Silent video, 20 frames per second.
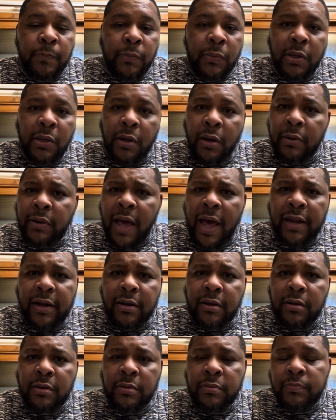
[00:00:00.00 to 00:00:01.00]
Not
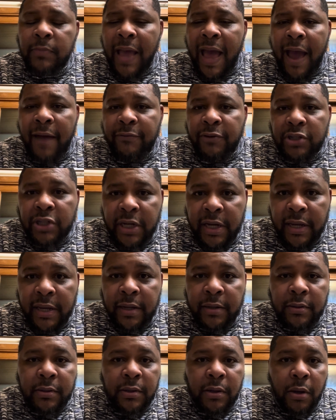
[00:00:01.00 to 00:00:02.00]
an average hand.
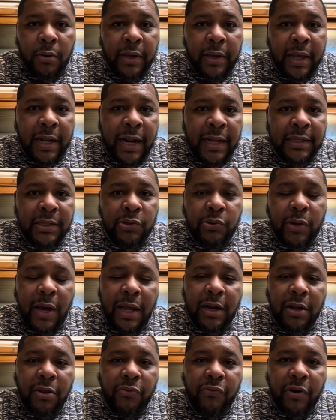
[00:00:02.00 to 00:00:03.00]
Okay, you
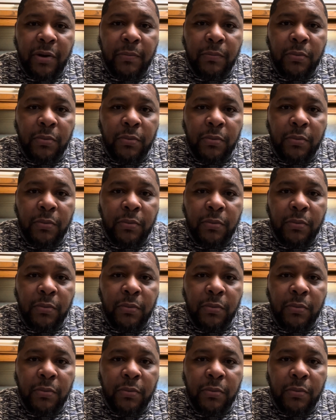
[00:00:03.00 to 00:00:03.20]
got a 3